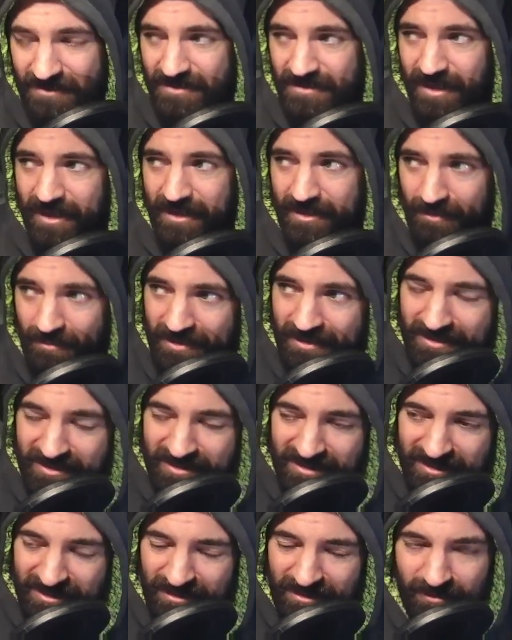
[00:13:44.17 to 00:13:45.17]
I don't want to
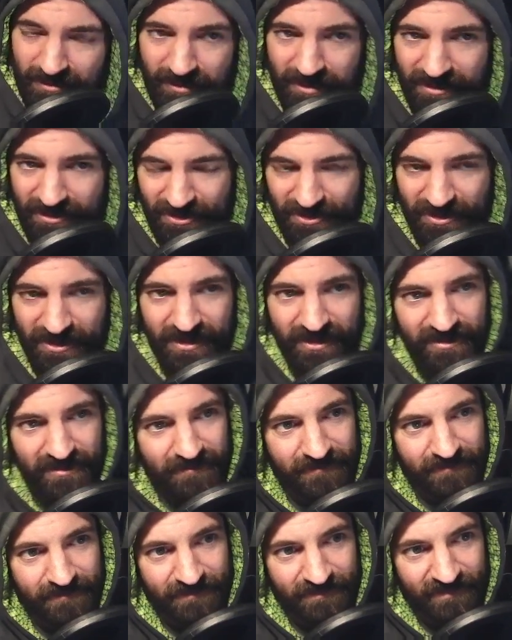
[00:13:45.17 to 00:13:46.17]
deal with trying to
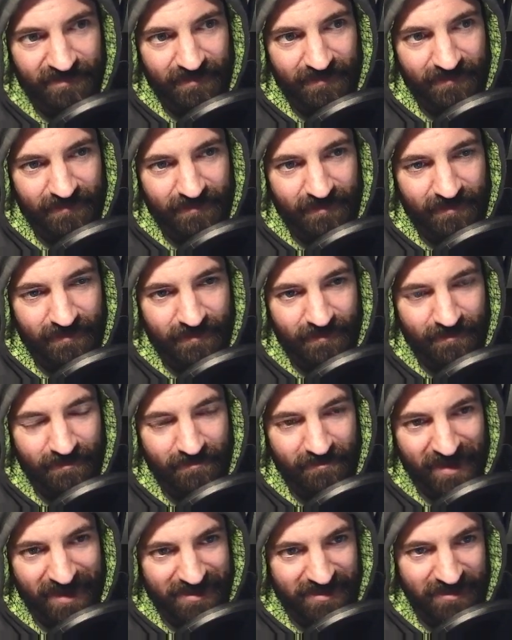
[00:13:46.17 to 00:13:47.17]

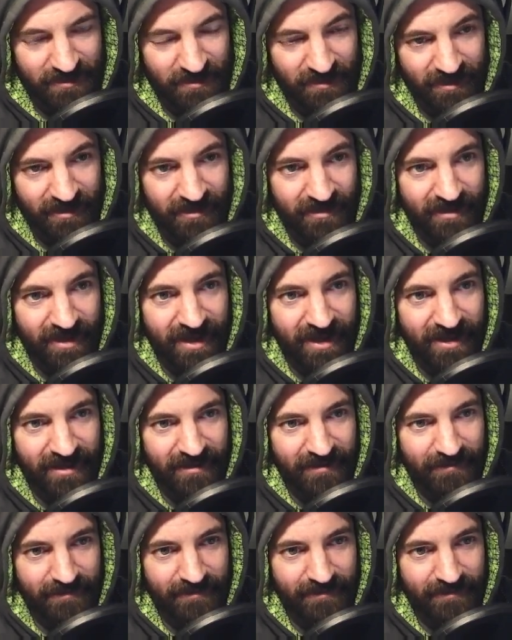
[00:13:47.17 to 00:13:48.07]
mess with that.